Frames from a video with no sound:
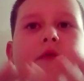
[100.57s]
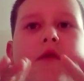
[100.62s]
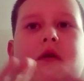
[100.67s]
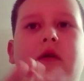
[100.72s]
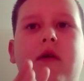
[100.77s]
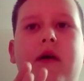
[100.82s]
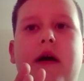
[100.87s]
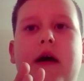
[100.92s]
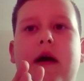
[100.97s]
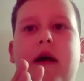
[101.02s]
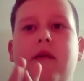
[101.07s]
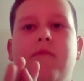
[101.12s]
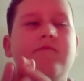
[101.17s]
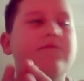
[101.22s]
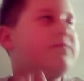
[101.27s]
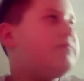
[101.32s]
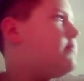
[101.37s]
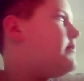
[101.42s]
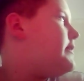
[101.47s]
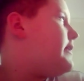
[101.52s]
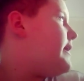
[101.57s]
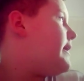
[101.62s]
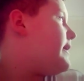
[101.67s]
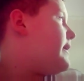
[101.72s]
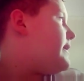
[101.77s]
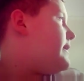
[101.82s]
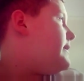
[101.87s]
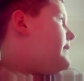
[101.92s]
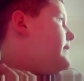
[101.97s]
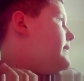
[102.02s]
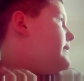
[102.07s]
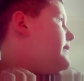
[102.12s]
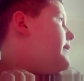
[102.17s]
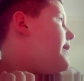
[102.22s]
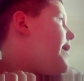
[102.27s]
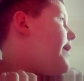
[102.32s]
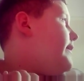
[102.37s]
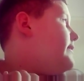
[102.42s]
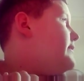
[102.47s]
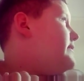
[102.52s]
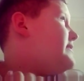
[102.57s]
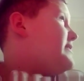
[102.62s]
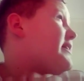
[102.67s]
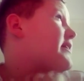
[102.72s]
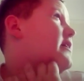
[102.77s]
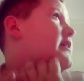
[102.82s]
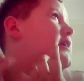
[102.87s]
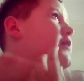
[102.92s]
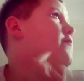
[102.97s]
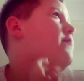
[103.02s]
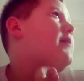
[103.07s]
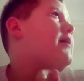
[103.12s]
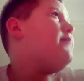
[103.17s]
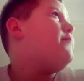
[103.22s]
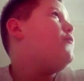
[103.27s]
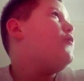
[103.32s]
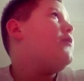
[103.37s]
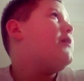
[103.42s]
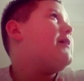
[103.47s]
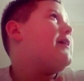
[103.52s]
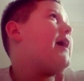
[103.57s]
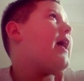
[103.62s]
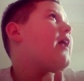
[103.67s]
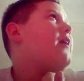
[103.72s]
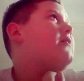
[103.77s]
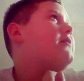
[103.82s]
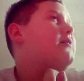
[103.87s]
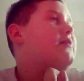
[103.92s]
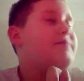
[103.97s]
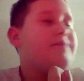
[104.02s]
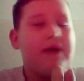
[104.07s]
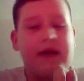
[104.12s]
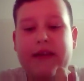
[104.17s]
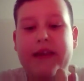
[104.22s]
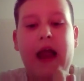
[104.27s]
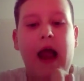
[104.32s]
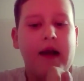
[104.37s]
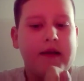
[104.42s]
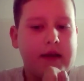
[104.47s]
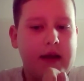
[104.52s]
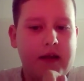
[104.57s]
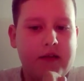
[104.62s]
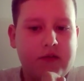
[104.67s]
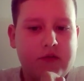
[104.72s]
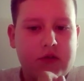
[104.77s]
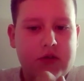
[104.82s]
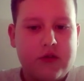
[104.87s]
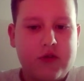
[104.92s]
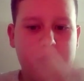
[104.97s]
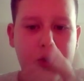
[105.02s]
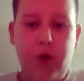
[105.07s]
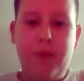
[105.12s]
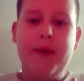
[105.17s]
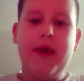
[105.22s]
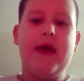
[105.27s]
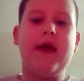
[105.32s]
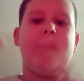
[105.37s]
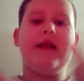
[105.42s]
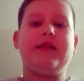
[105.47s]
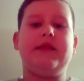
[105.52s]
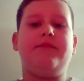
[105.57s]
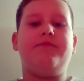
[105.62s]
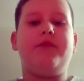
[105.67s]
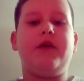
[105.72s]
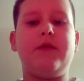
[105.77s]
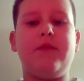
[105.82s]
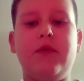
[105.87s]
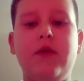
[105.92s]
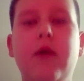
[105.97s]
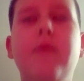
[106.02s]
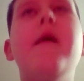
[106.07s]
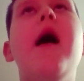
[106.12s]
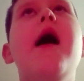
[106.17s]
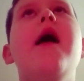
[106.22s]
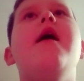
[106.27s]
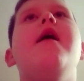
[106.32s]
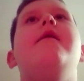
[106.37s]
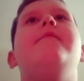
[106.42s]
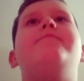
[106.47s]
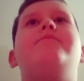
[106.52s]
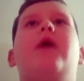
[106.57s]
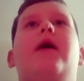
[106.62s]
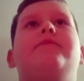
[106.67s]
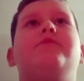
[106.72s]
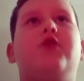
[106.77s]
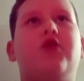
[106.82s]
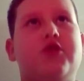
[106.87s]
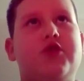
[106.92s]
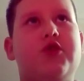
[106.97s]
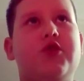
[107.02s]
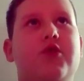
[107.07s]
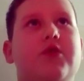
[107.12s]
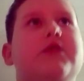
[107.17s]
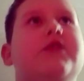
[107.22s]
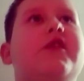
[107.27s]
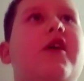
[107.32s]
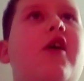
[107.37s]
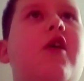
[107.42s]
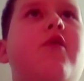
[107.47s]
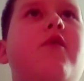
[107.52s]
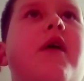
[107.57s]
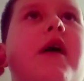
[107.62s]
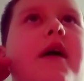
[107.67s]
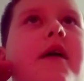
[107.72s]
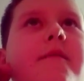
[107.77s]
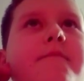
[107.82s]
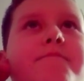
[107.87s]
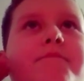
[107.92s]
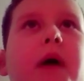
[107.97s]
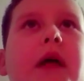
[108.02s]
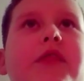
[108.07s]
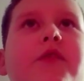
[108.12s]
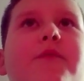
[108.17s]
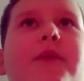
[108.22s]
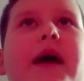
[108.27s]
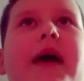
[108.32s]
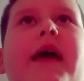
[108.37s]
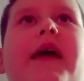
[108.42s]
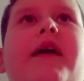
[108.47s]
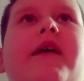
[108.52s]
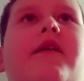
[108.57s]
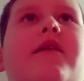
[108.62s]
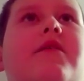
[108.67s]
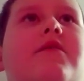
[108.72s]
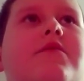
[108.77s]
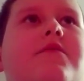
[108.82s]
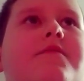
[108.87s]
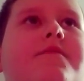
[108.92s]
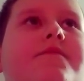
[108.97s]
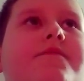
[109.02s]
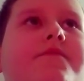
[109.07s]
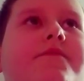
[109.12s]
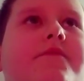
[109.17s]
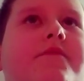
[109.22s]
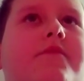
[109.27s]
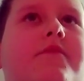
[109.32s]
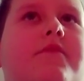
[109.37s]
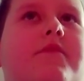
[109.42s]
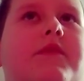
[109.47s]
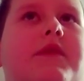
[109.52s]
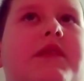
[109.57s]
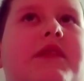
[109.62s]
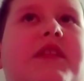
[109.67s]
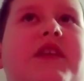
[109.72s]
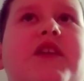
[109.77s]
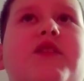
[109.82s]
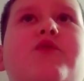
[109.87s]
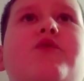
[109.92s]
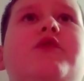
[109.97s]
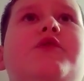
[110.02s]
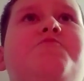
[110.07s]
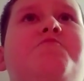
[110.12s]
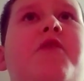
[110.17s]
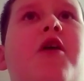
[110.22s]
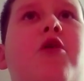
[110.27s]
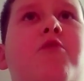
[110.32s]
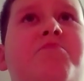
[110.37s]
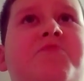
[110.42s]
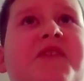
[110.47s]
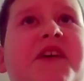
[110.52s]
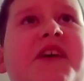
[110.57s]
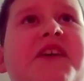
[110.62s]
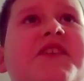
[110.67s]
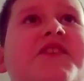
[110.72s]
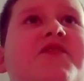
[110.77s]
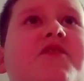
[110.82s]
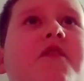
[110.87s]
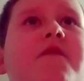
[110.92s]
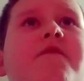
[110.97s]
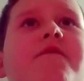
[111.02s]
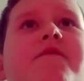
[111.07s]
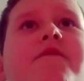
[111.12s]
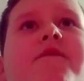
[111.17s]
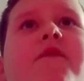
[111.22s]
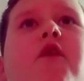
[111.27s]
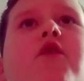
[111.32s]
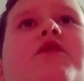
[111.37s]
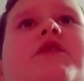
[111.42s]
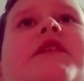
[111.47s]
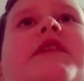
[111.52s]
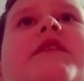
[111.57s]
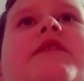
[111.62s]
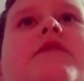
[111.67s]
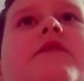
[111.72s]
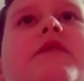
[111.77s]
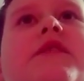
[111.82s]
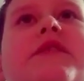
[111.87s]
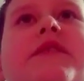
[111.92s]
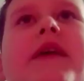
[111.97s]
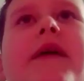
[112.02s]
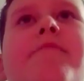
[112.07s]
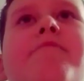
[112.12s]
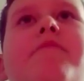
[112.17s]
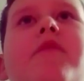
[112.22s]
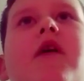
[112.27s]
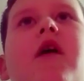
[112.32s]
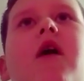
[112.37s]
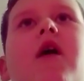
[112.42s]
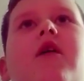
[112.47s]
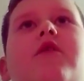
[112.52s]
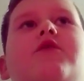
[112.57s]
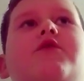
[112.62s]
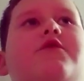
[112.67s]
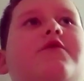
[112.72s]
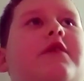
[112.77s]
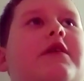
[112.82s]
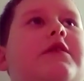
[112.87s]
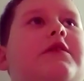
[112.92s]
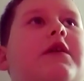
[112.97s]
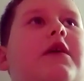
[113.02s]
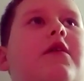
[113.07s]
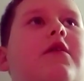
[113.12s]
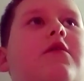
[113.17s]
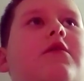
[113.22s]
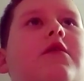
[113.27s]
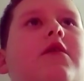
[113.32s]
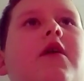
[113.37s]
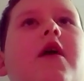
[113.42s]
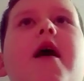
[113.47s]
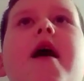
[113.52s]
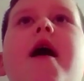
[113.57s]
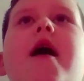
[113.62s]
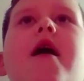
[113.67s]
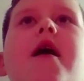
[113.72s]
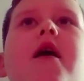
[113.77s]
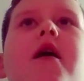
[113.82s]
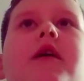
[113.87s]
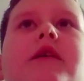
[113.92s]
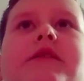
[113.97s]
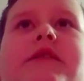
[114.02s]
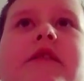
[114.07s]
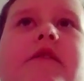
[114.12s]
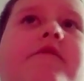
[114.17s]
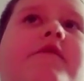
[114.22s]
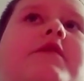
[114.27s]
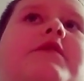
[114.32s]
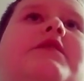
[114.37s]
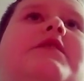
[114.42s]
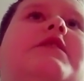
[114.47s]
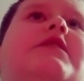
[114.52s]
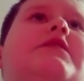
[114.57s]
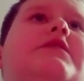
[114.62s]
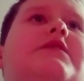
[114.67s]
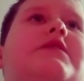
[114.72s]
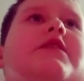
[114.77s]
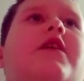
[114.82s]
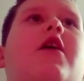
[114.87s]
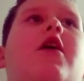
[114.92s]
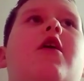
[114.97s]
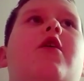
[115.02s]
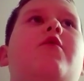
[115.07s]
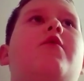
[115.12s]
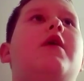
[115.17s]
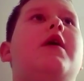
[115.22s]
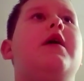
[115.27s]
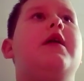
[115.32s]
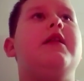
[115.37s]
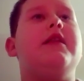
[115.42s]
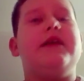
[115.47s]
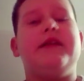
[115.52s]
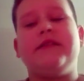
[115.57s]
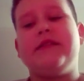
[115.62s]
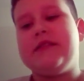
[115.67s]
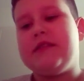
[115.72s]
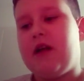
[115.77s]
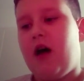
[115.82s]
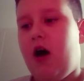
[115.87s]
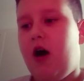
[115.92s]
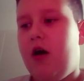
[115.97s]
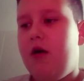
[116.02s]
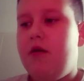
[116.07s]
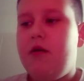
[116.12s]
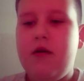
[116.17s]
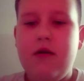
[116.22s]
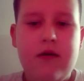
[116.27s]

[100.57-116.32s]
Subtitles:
but I'm like any second now my dad can just come here and pick me up, but I'm not sure. So by the way, this was published on 14th December 2017, so let's start.